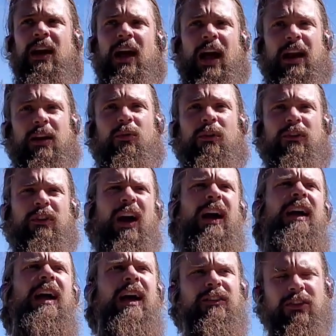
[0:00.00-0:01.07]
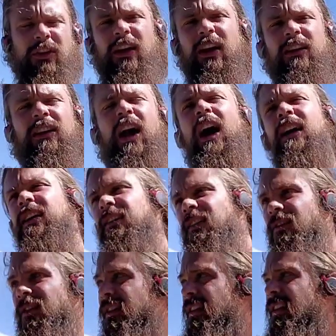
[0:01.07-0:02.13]
And I actually had gotten a
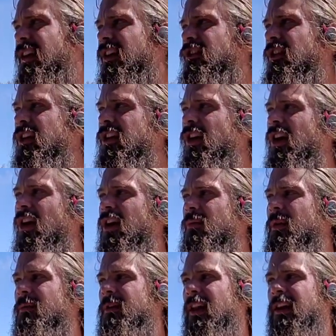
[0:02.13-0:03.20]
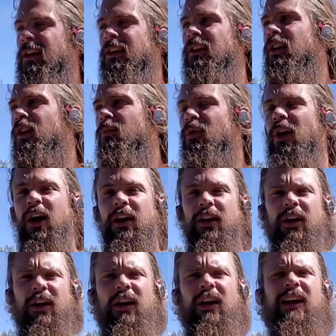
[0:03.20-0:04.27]
DVD on Qigong maybe like a year
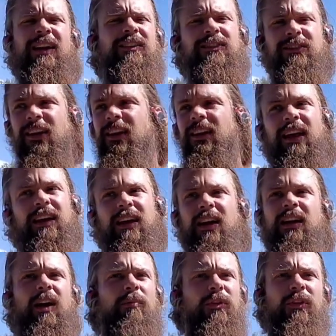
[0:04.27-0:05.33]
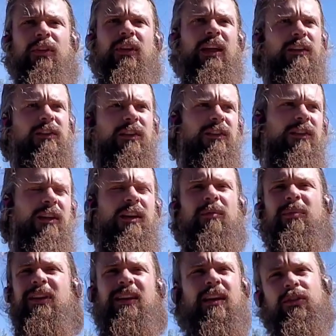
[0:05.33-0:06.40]
prior, did like a couple of the lessons in it,
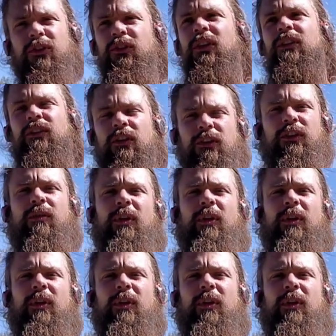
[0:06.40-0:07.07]
but never took it seriously.